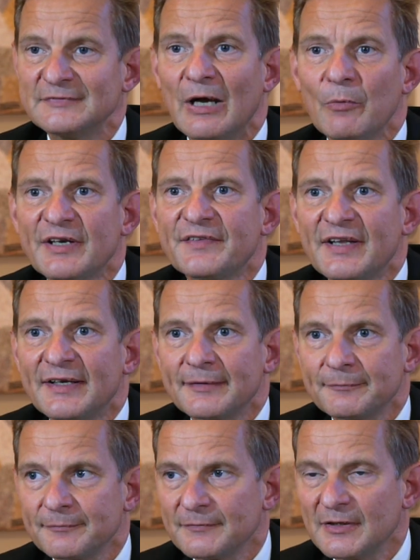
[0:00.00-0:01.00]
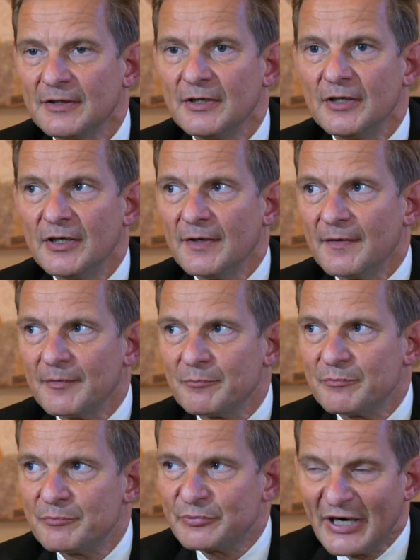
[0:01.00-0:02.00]
Now, what is that?
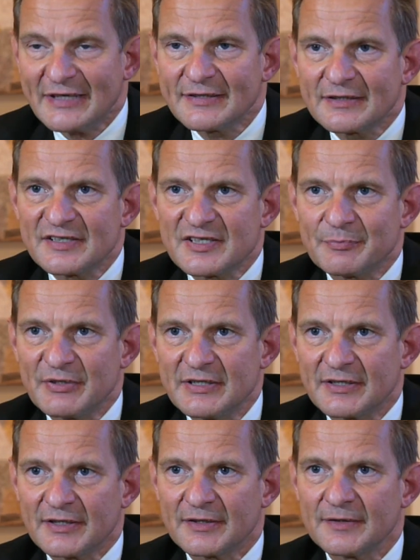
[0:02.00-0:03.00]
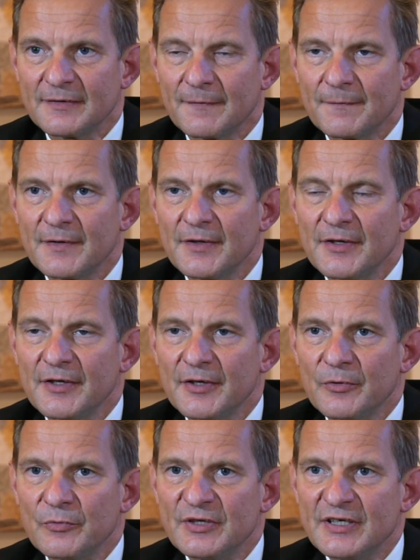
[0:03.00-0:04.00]
Practically speaking,
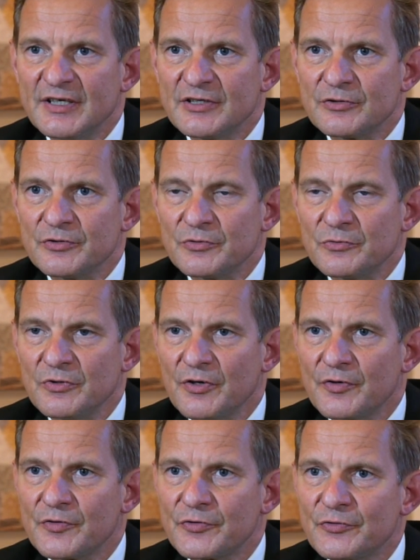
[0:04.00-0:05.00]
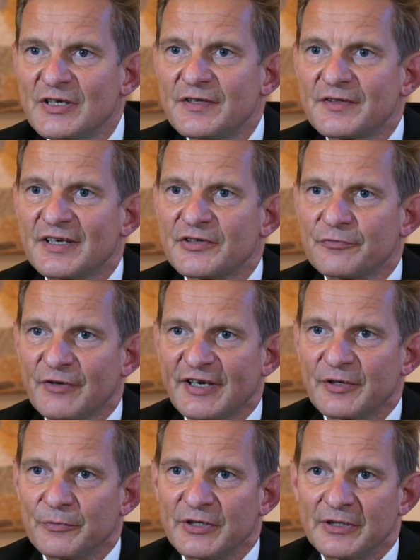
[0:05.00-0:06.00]
we need to do three things
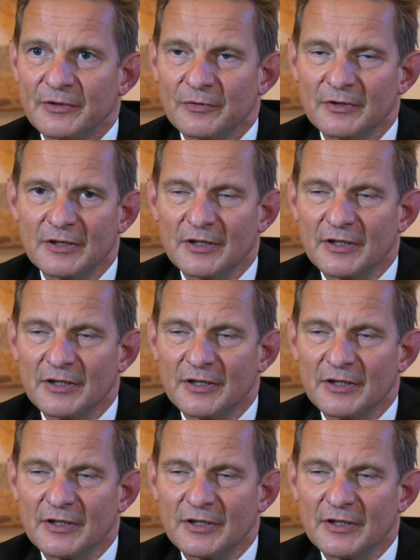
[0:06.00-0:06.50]
very well.